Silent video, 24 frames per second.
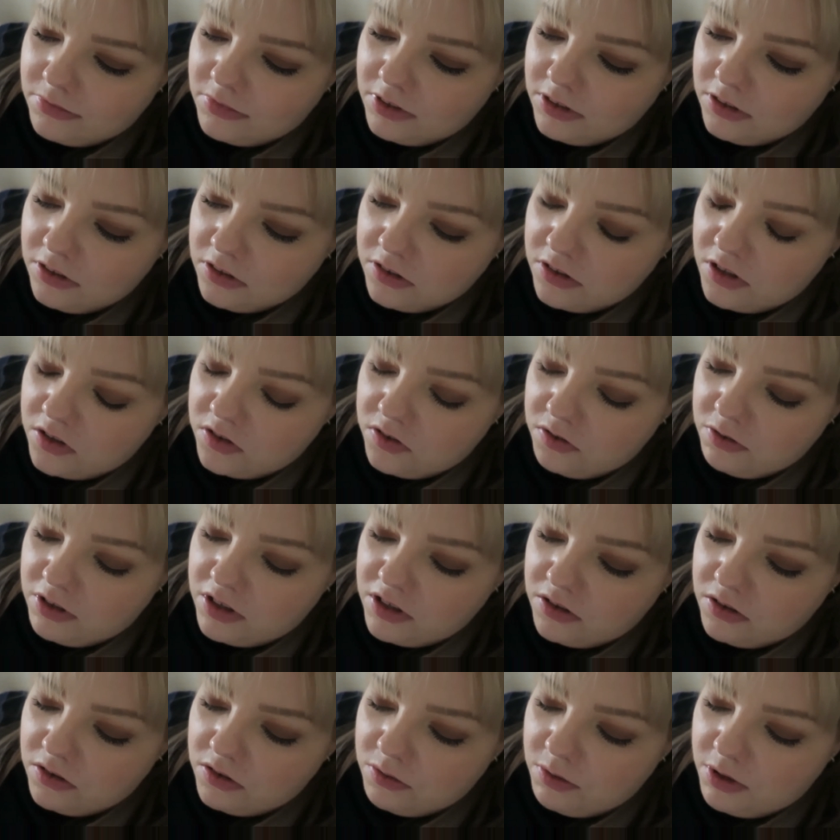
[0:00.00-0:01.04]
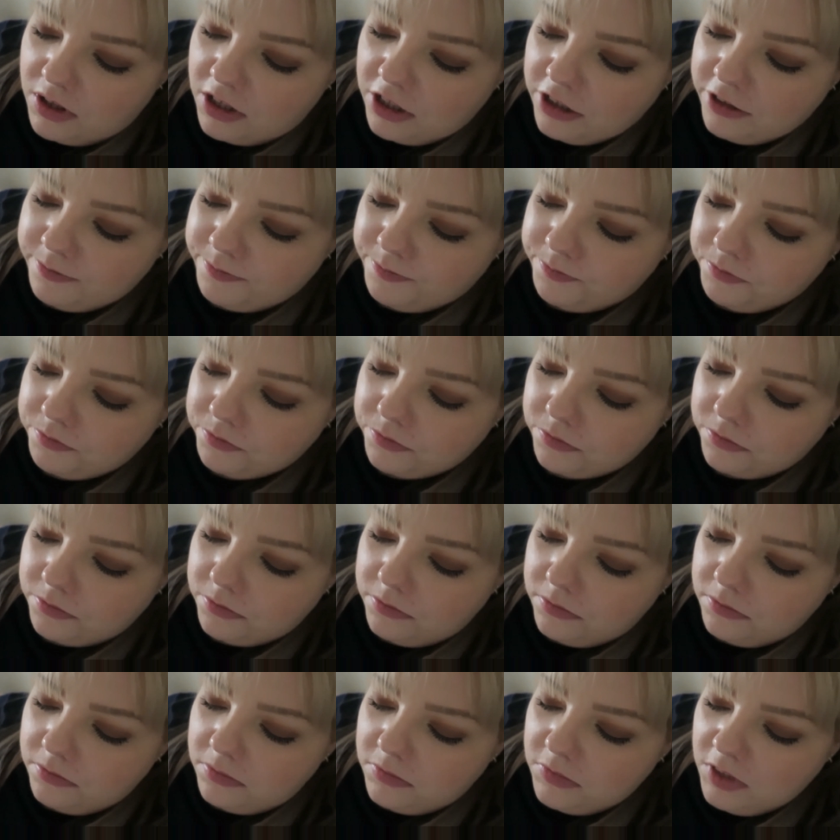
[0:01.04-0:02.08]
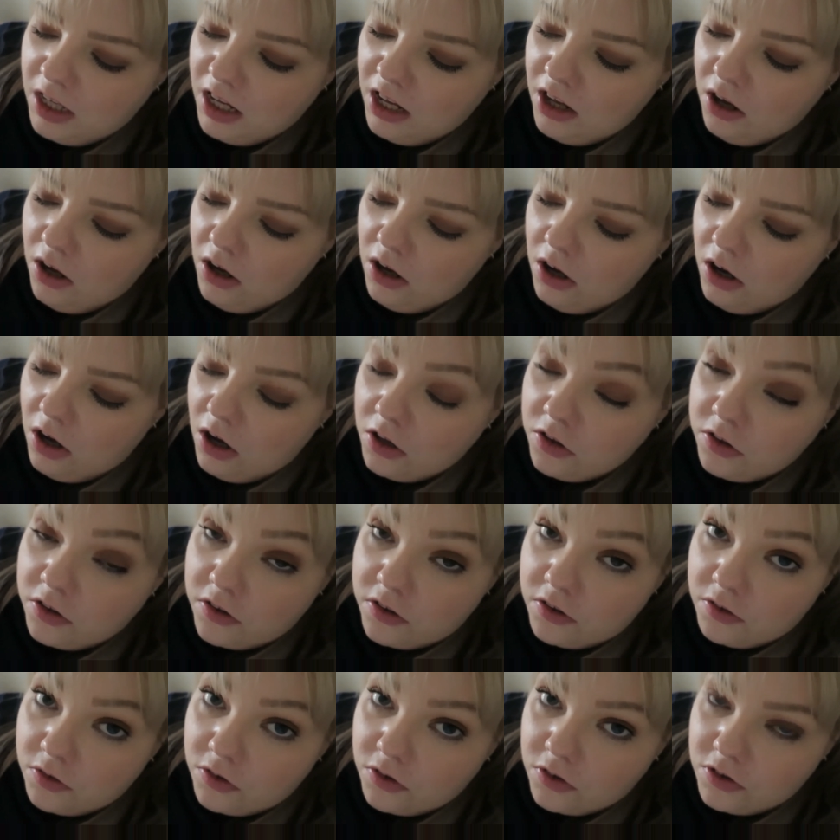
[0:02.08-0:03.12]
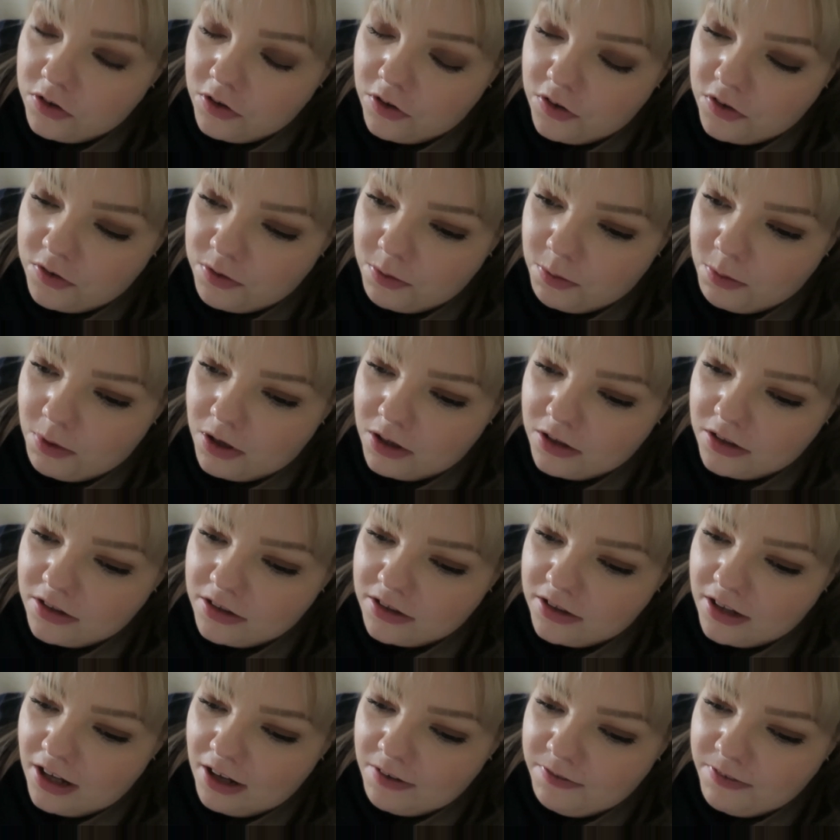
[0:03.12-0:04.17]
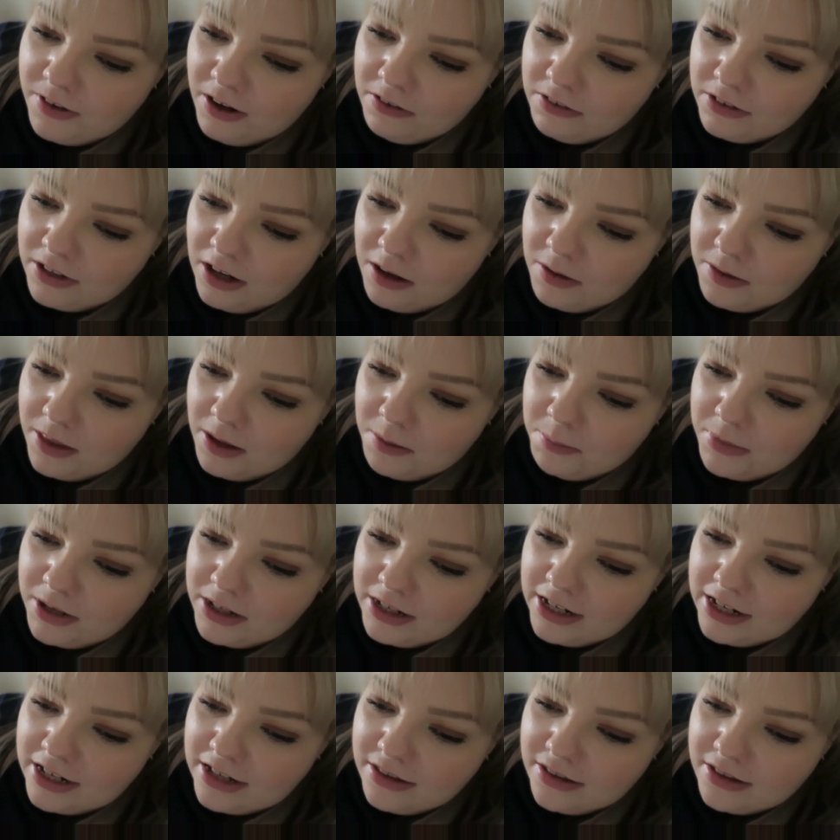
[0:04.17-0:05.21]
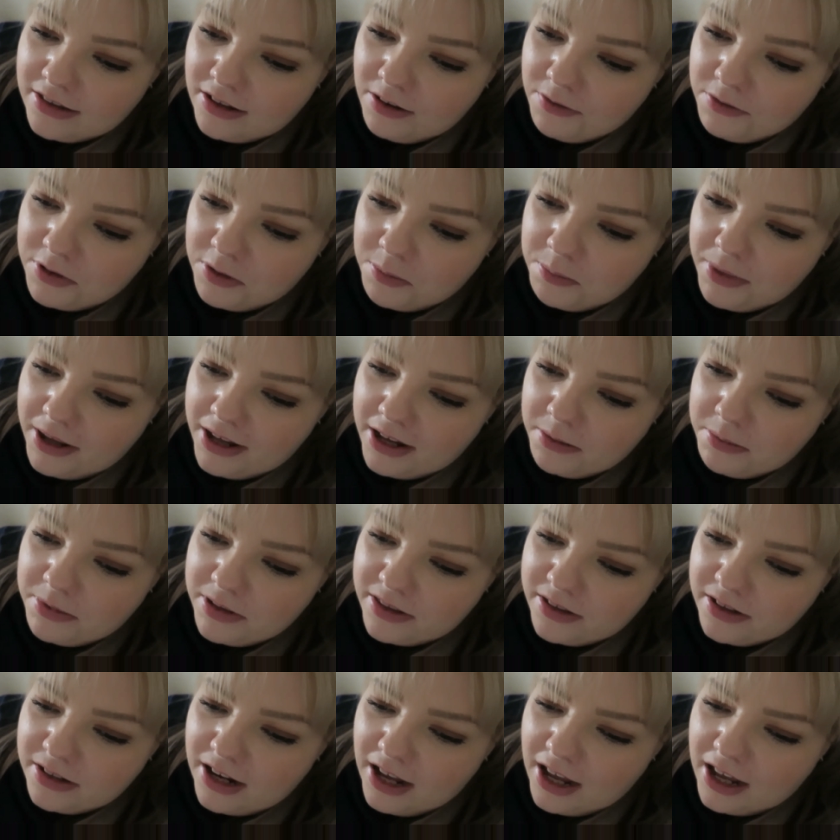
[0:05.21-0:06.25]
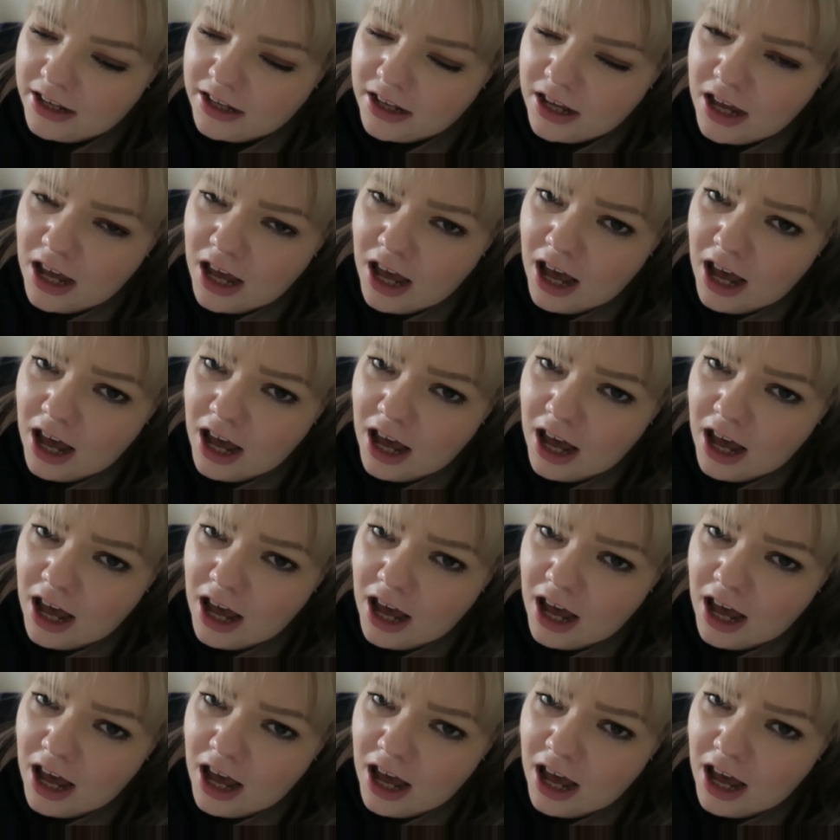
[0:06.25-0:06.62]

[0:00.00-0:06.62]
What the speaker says: And there's lots of reasons why. Onto some good news for once. I found out that my niece is having a baby today.